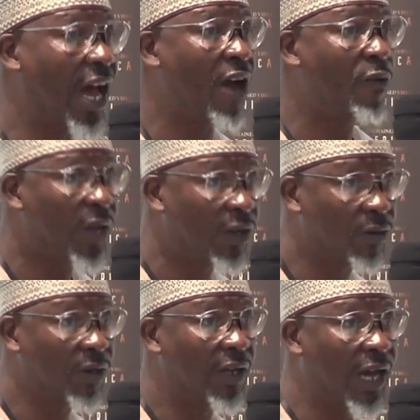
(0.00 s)

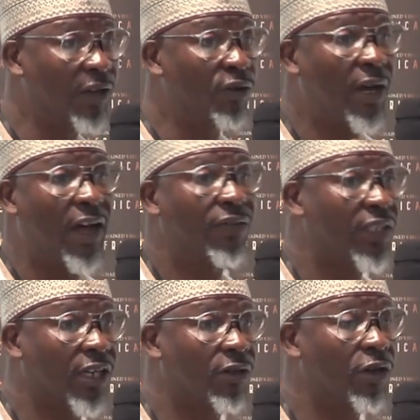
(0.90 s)
I don't
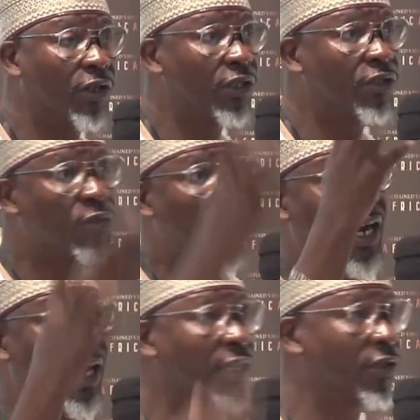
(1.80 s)
have the technology to
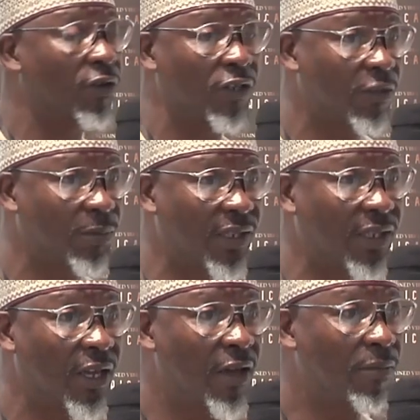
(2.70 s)
go and arrest you on the
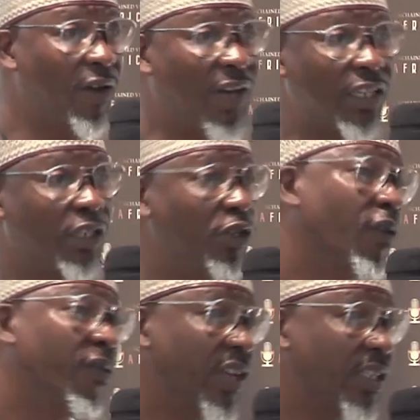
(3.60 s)
space. But if I see
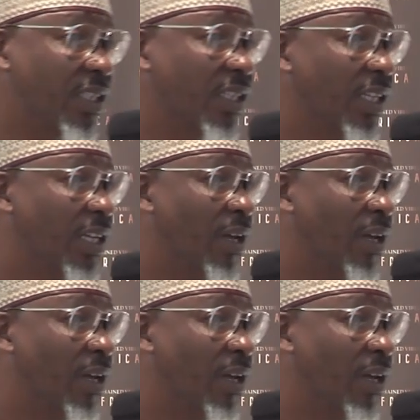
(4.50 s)
your face,